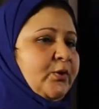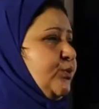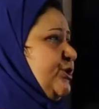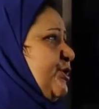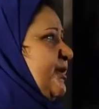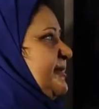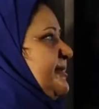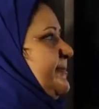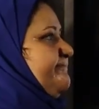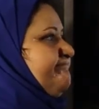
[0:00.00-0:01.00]
We took
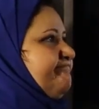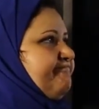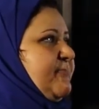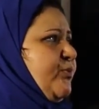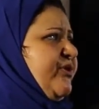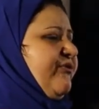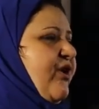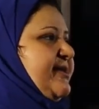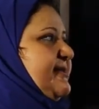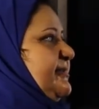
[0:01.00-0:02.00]
it. We
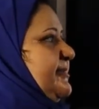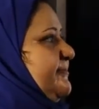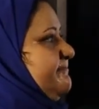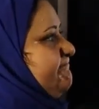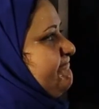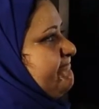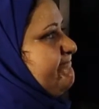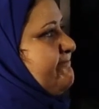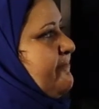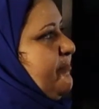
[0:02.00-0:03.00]
revised it
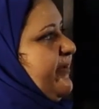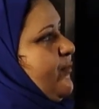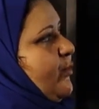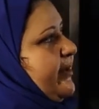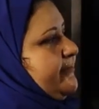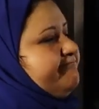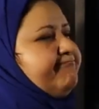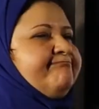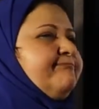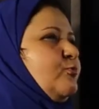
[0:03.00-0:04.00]
before.
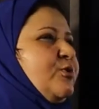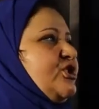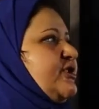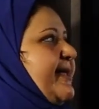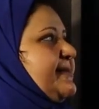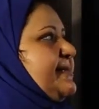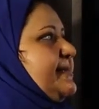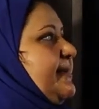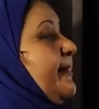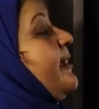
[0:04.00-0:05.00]
Which
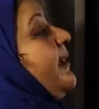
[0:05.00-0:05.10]
tense?